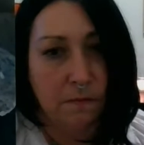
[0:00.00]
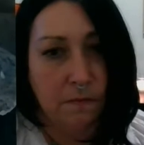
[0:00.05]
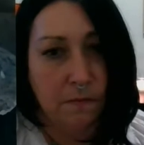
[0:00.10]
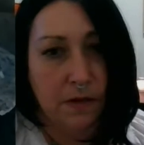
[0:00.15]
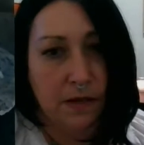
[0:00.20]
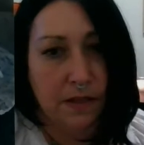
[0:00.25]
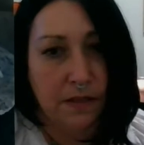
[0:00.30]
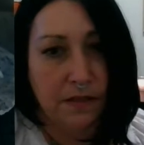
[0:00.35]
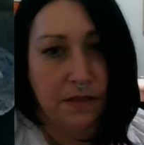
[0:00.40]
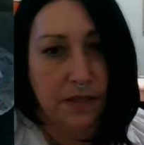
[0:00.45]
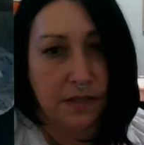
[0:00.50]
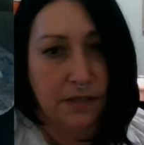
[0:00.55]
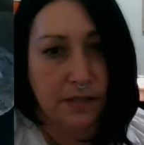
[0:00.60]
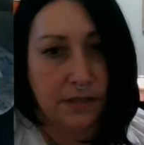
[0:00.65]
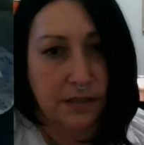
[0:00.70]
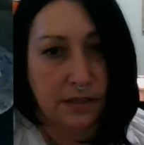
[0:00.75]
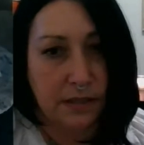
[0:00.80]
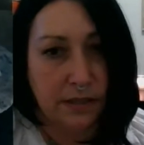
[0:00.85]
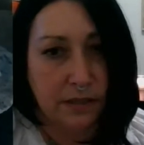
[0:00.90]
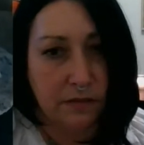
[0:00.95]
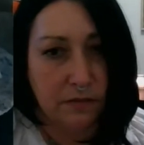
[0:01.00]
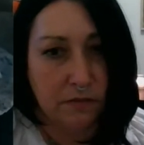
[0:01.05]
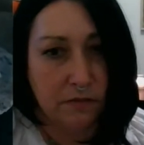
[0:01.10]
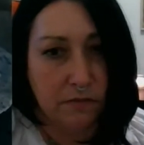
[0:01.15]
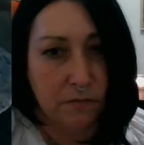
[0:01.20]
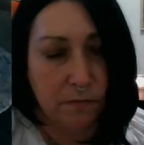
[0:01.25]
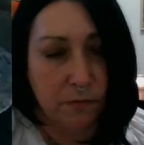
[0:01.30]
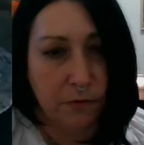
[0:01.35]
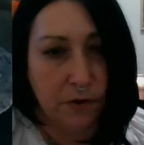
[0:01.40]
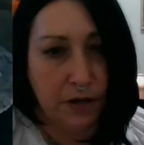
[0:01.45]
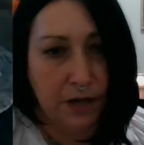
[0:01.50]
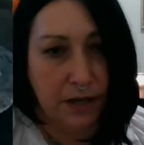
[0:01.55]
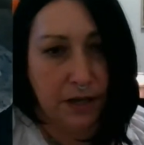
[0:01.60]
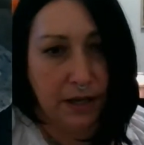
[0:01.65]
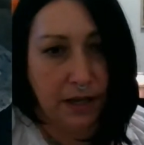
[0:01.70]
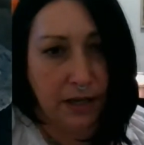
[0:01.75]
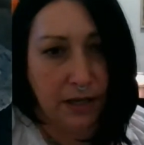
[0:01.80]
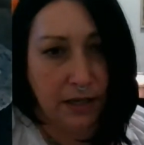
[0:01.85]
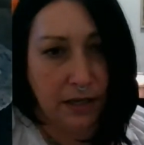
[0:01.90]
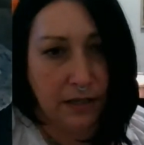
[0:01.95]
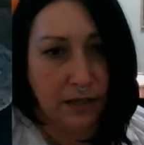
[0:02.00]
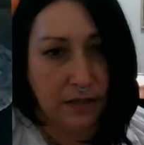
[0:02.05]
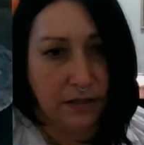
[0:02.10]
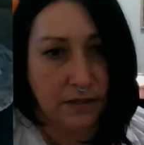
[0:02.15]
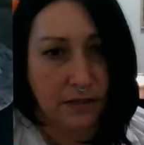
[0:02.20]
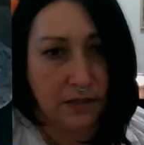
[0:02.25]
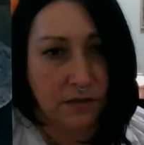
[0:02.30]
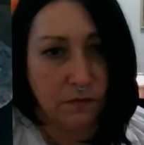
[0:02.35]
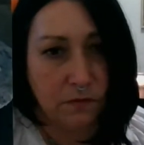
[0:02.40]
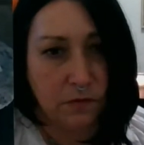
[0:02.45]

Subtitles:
But this little praying hands